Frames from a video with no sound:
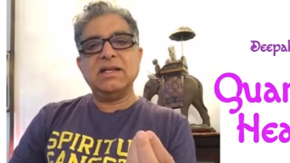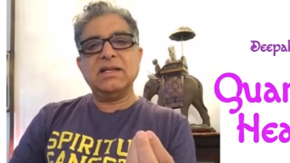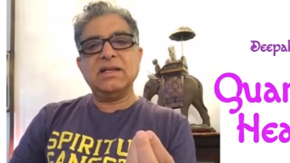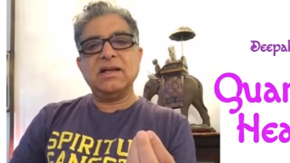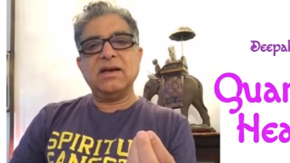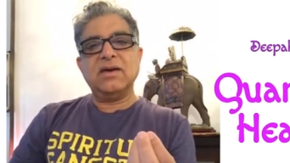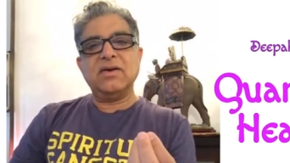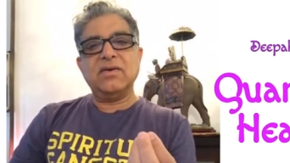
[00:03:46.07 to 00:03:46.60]

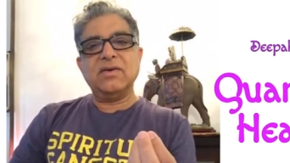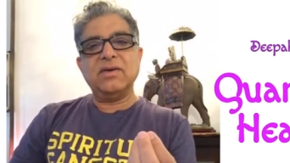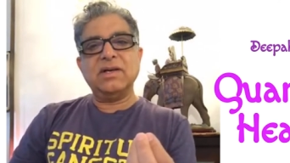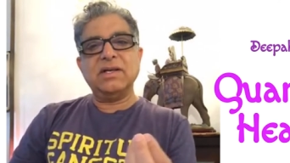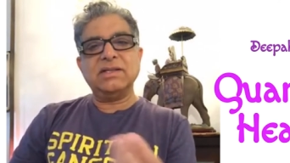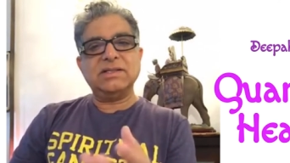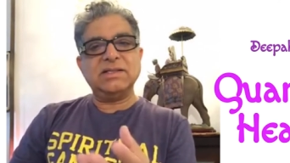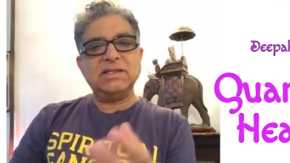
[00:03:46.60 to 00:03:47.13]
Now,
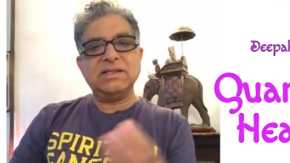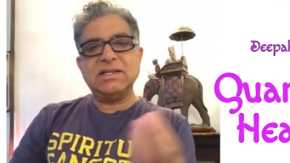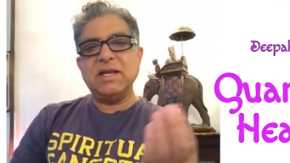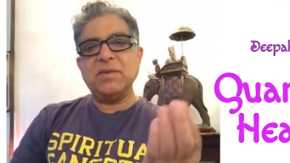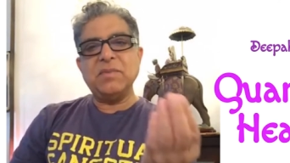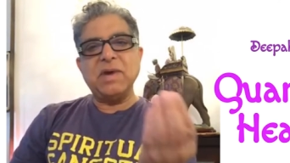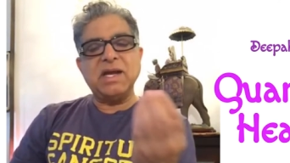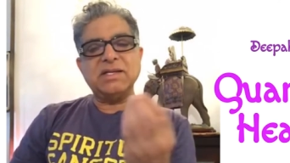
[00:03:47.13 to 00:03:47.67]
it's the
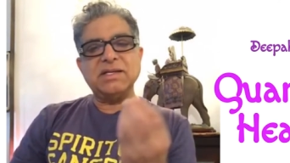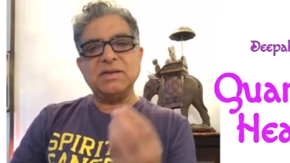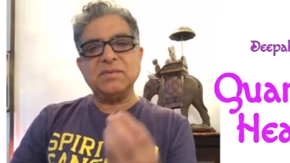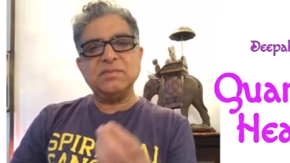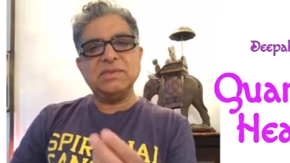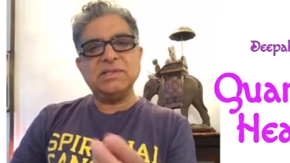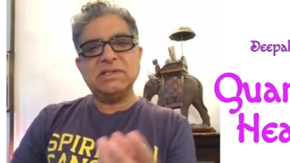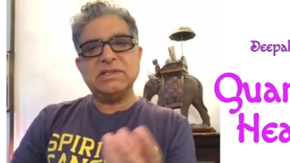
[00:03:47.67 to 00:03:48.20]
same
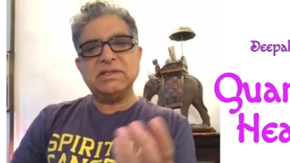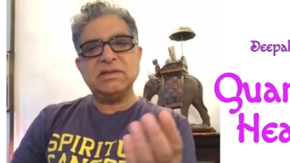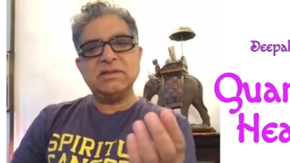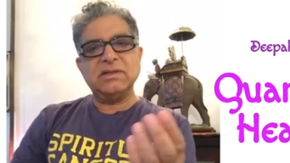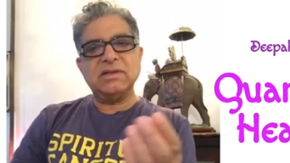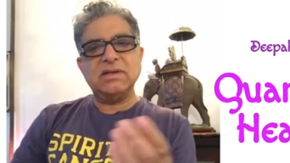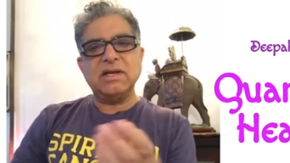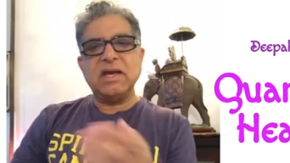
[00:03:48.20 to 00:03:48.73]
atoms uh,
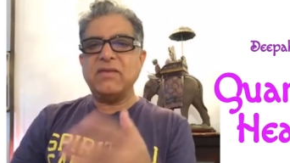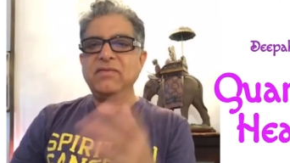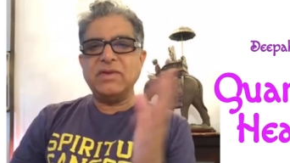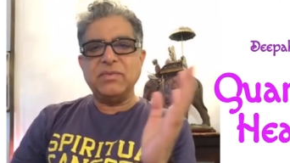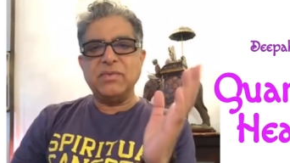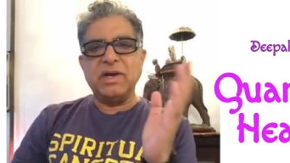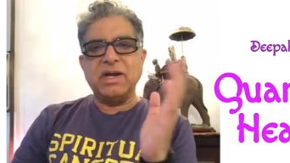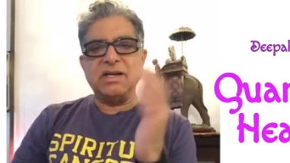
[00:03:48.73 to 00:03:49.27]

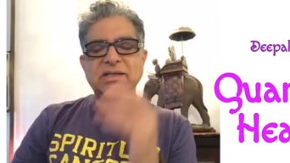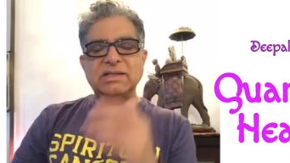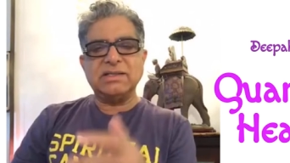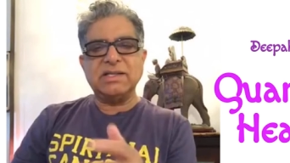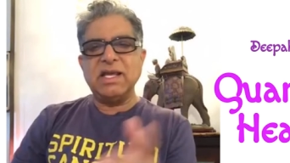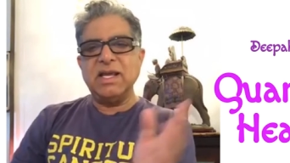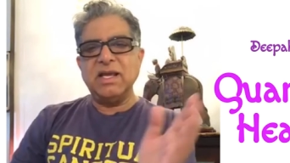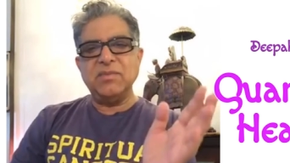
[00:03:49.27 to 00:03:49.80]
everywhere,
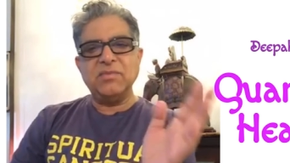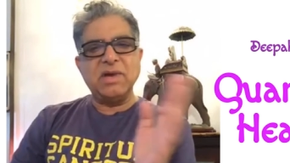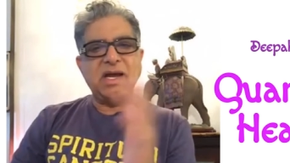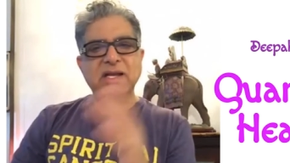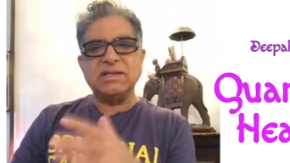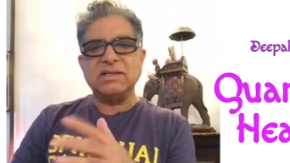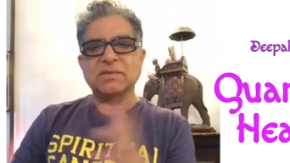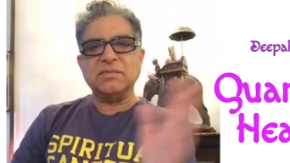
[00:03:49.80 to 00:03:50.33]
same
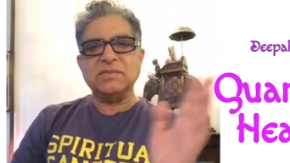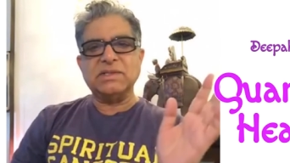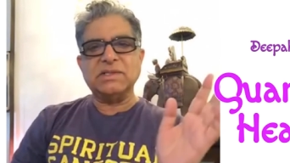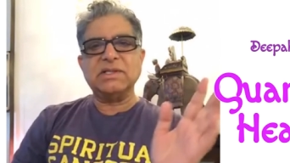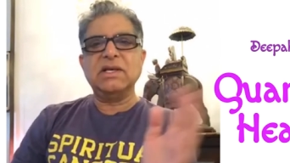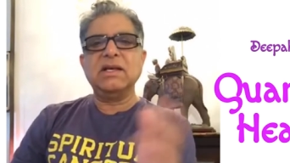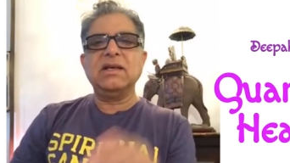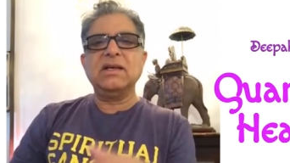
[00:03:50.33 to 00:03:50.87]
atoms
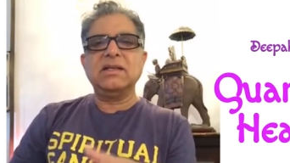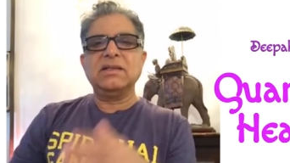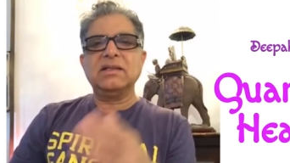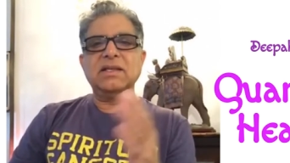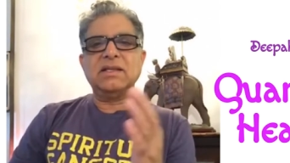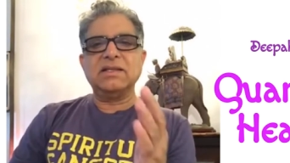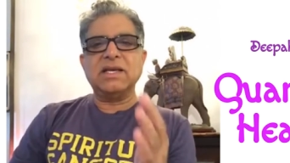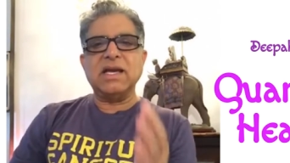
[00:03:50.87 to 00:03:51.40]

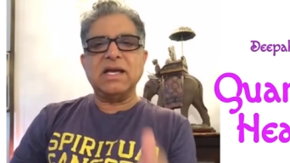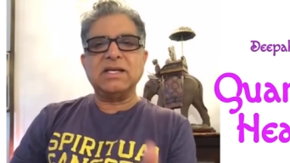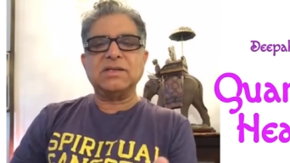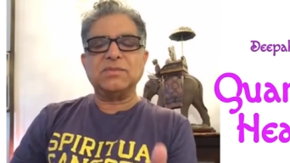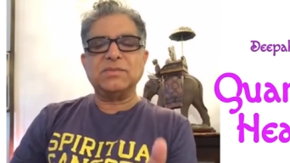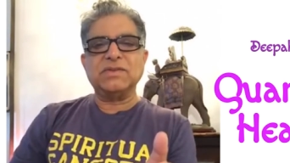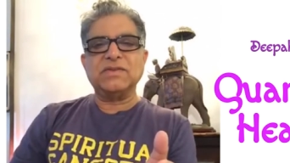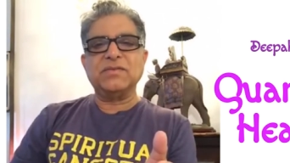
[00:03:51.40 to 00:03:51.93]
the
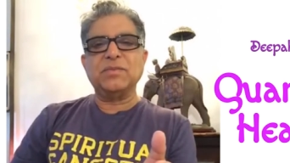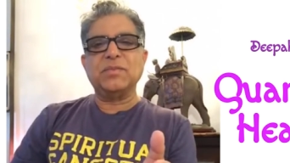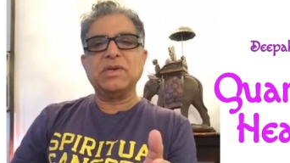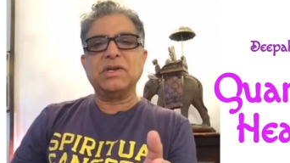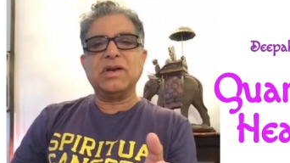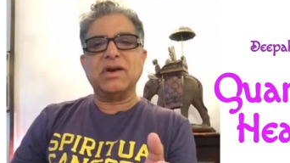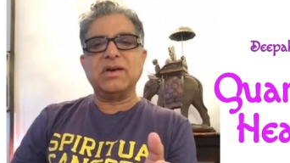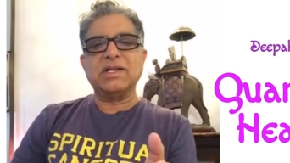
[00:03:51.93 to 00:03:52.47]
atoms of the
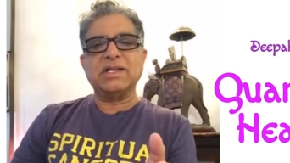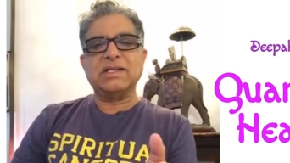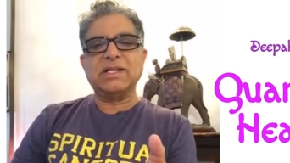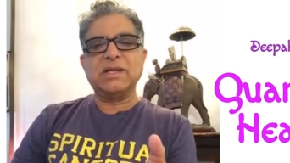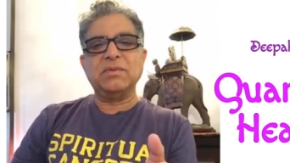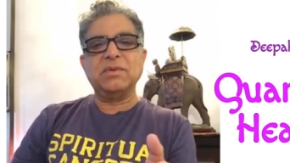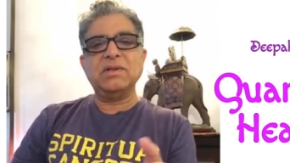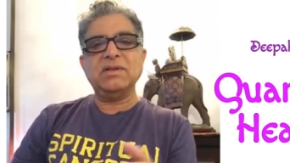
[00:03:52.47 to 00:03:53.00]
periodic
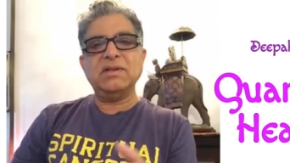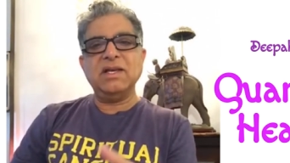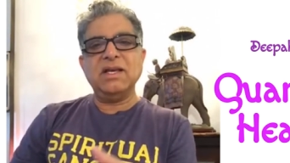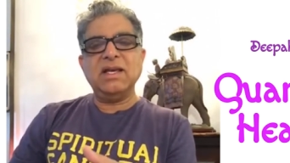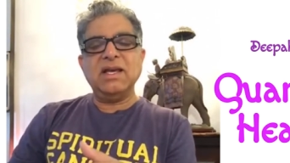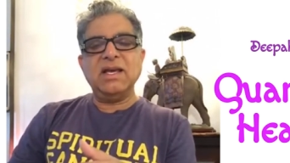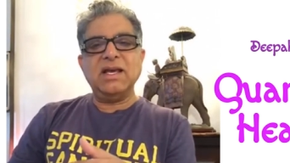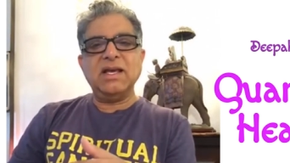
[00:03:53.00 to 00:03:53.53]
table,
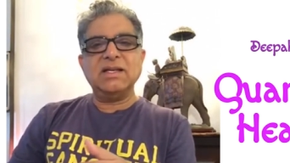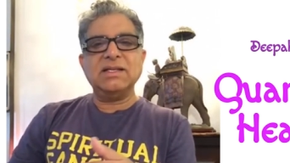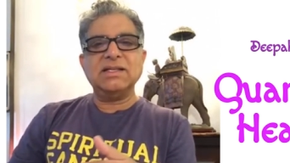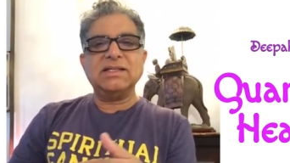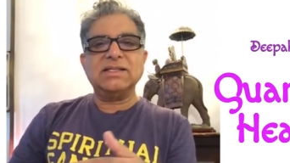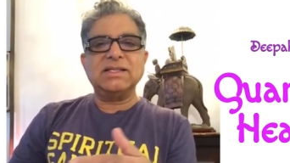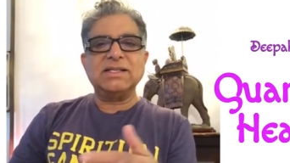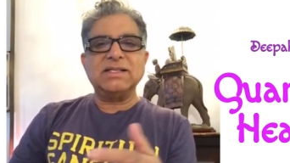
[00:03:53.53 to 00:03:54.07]
and
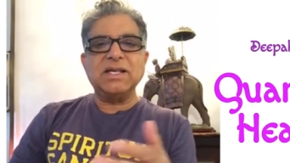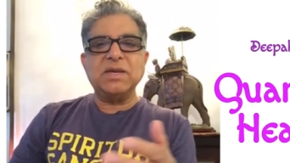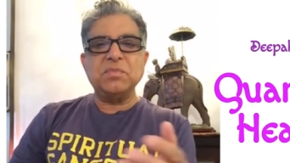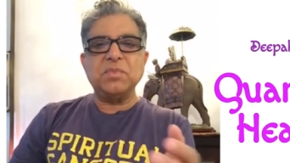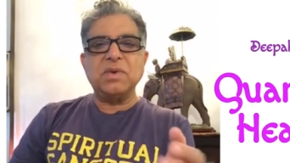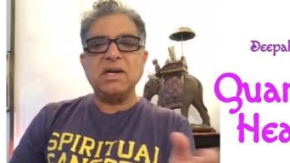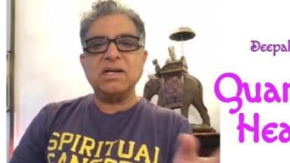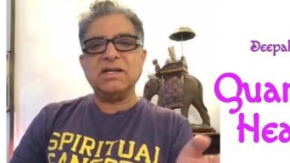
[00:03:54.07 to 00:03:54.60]
it's the
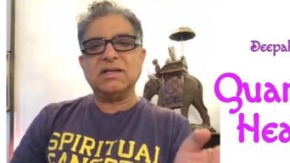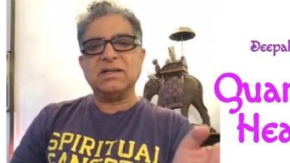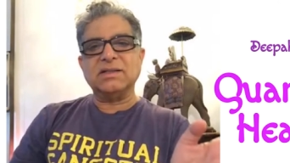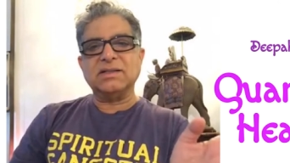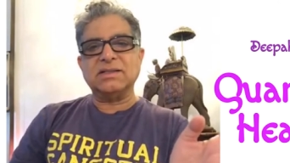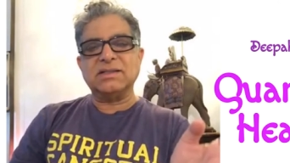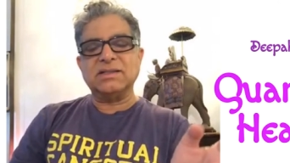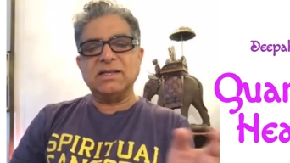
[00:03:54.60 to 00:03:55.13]
same
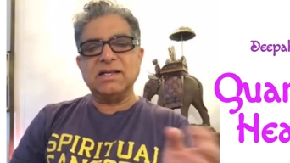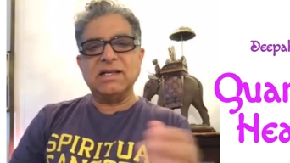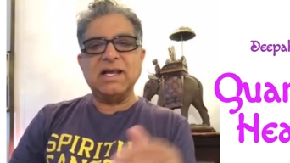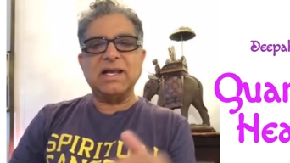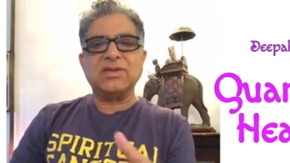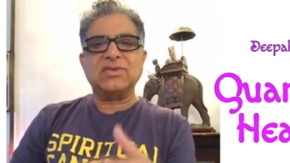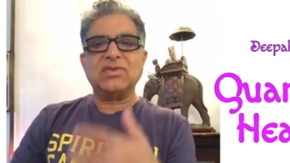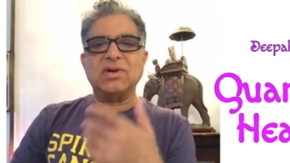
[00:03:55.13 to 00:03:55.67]
particles
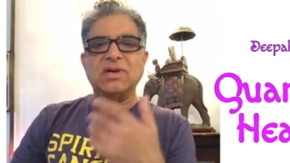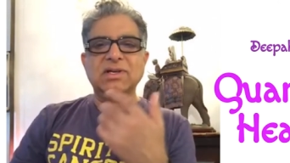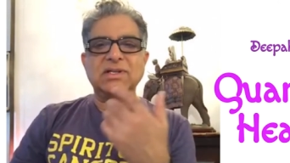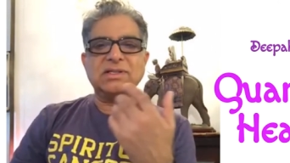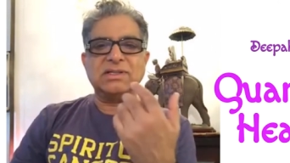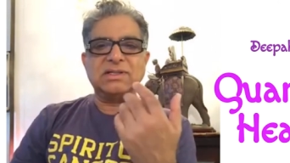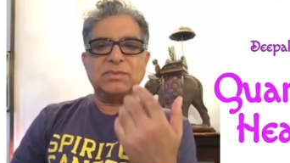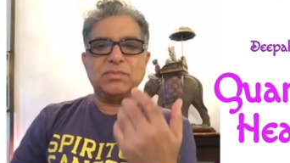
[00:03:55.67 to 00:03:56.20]

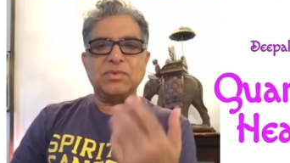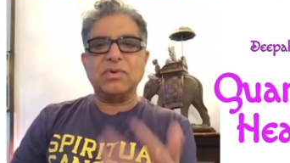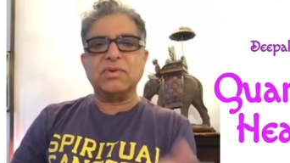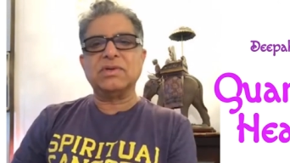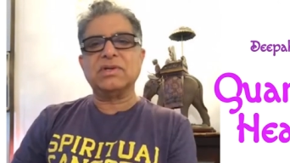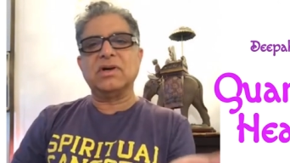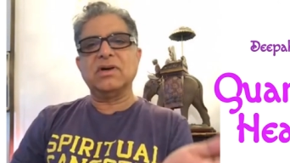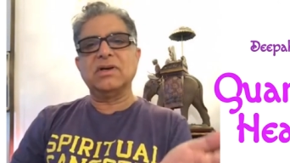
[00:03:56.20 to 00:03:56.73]
electrons,
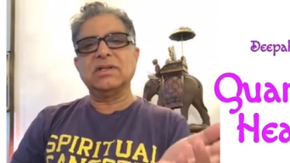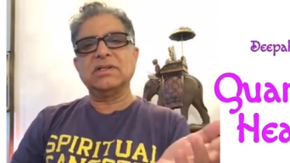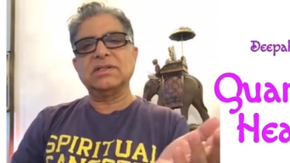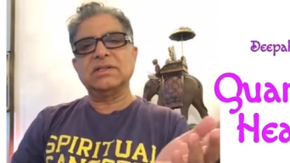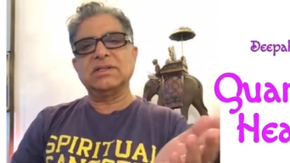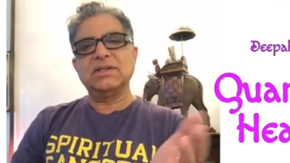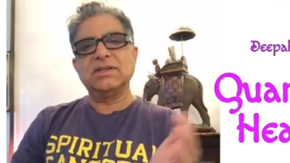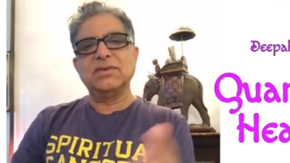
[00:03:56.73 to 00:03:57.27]

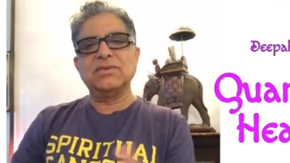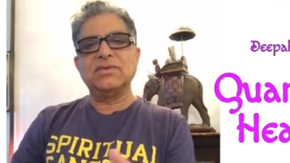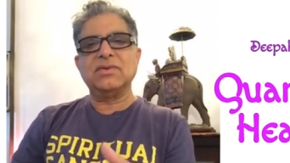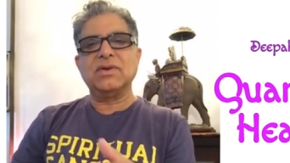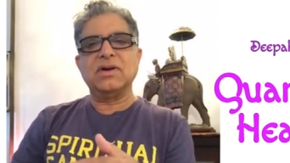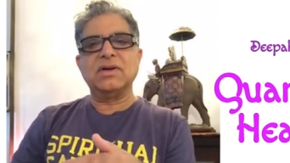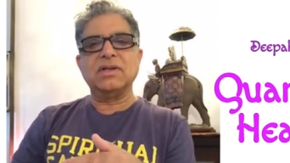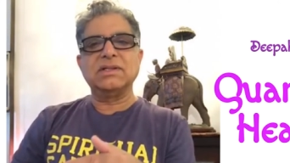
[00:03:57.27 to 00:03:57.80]
protons,
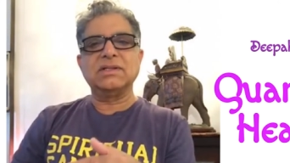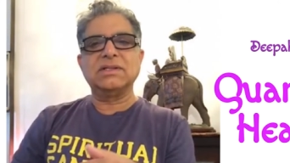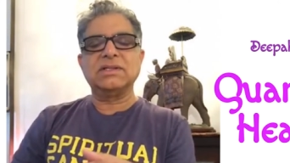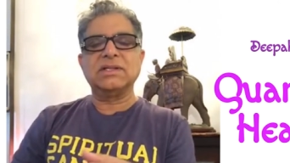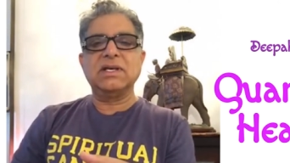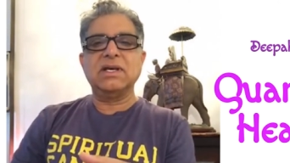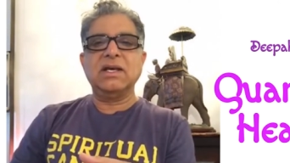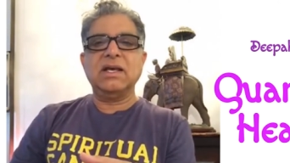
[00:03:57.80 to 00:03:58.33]

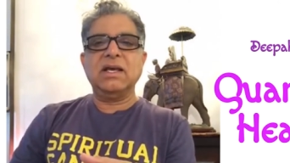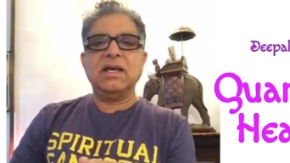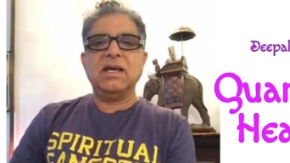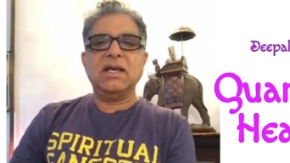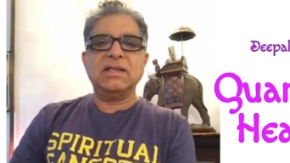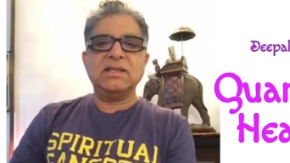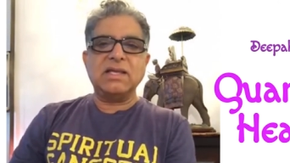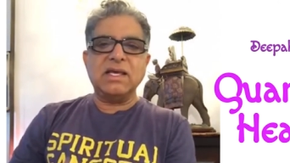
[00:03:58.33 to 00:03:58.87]
neutrons,
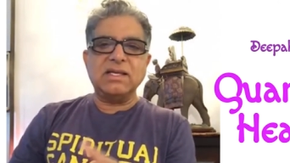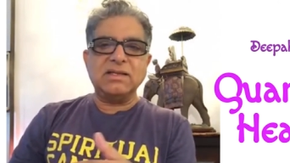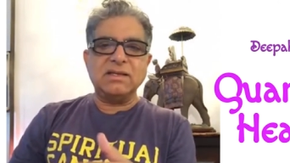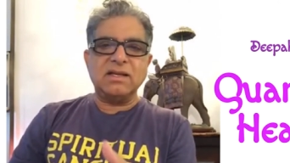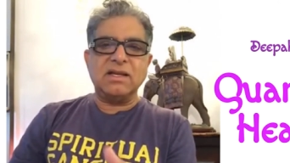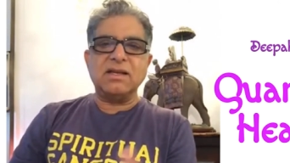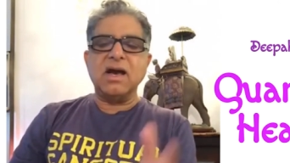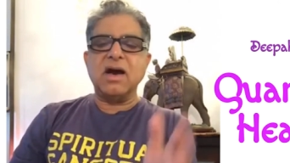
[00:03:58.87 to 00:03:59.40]
and
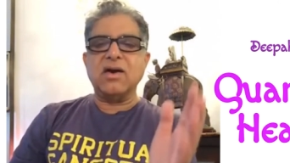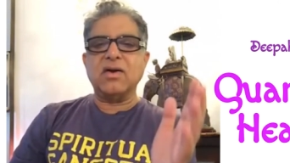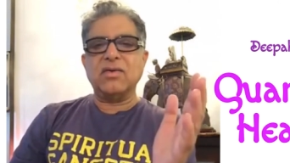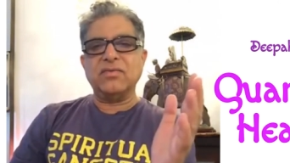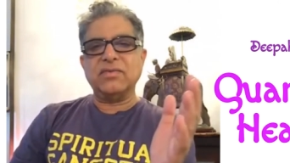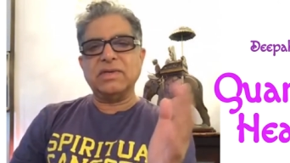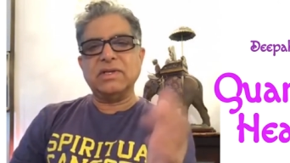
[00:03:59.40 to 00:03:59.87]
then now we